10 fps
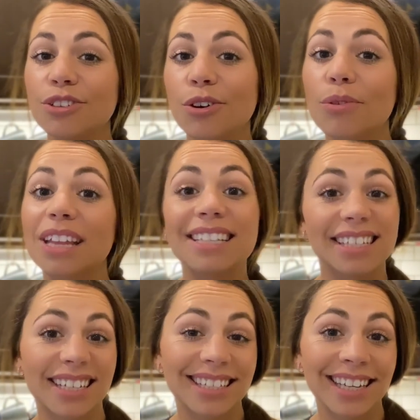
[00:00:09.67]
you know that
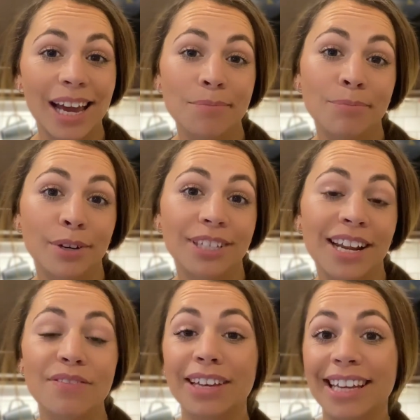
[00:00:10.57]
69%
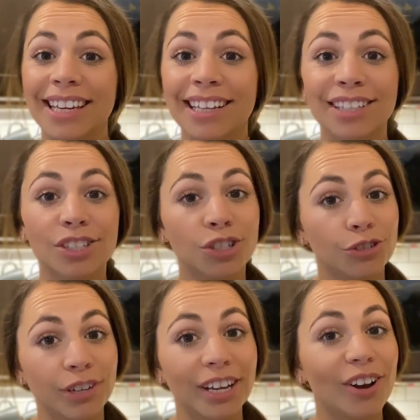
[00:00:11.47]
of Canadians
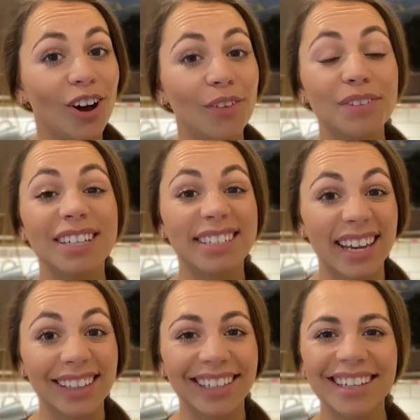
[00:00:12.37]
drink coffee
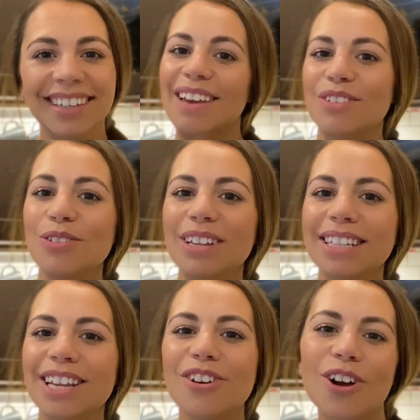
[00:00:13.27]
daily? If you
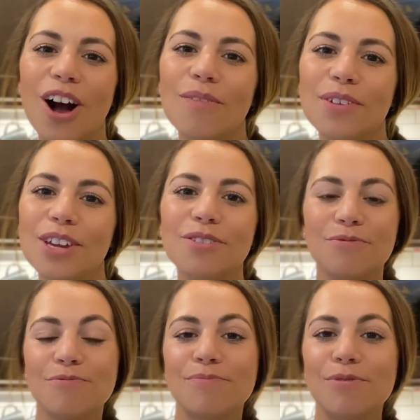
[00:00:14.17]
consider coffee your
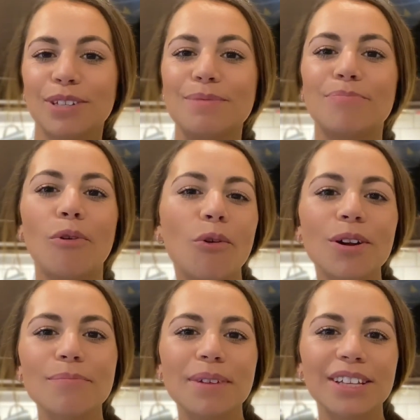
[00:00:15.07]
most
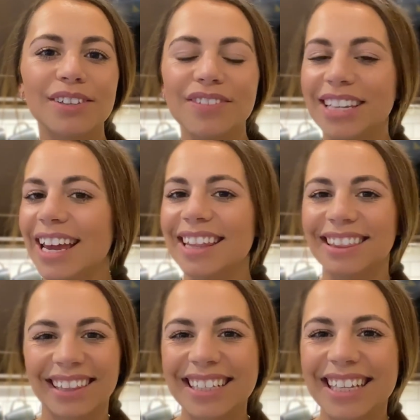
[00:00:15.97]
important meal of the day,
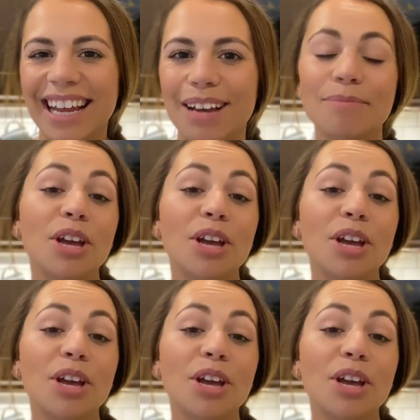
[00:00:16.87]
listen up.